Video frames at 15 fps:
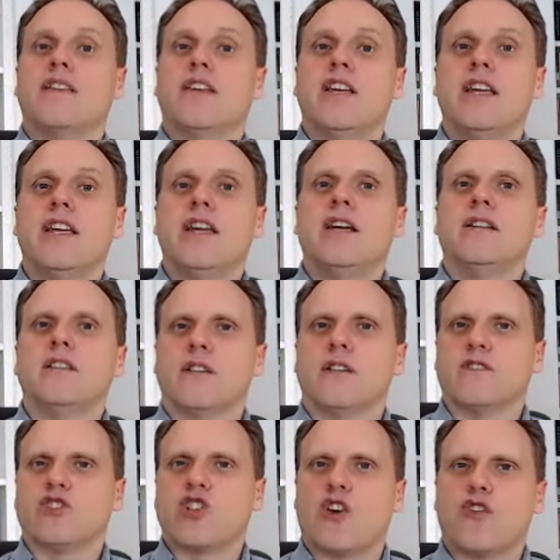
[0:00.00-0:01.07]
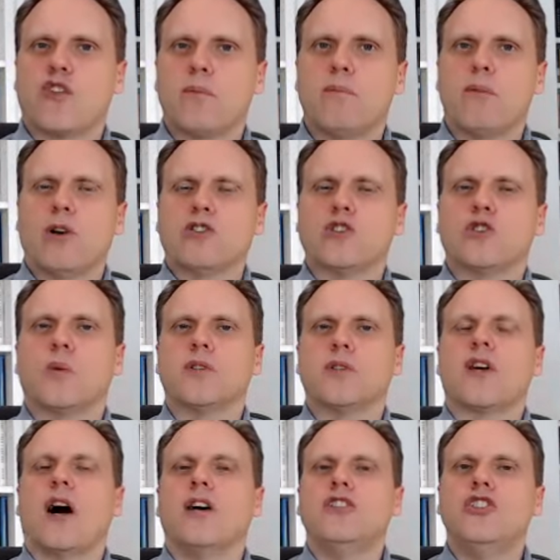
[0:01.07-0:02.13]
the yield of sovereign bonds was
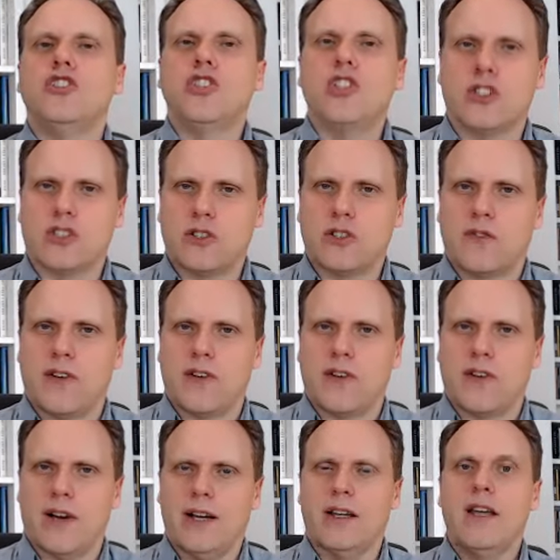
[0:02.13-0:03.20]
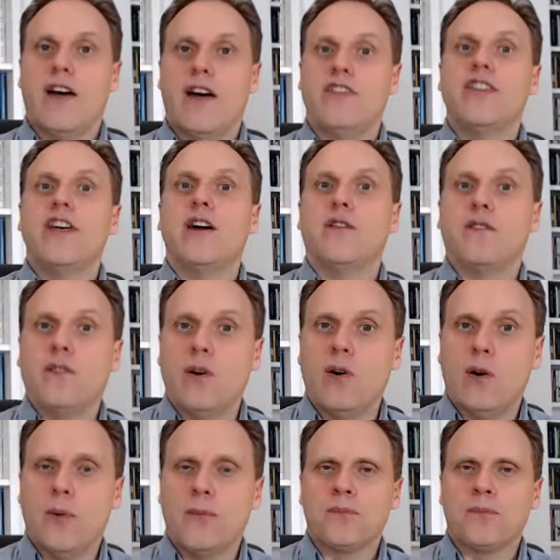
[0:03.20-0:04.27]
unjustified, and
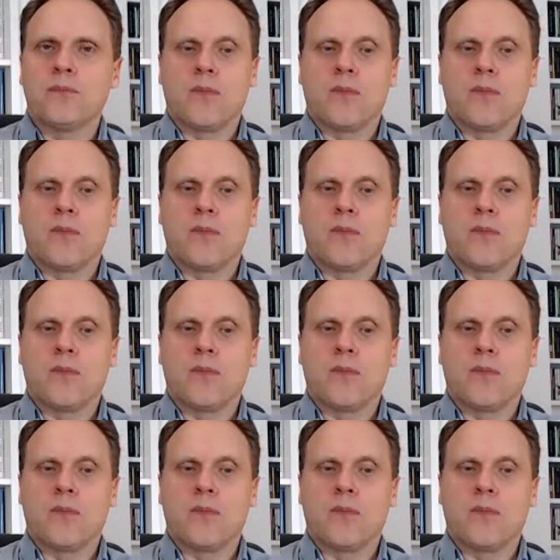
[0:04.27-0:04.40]
therefore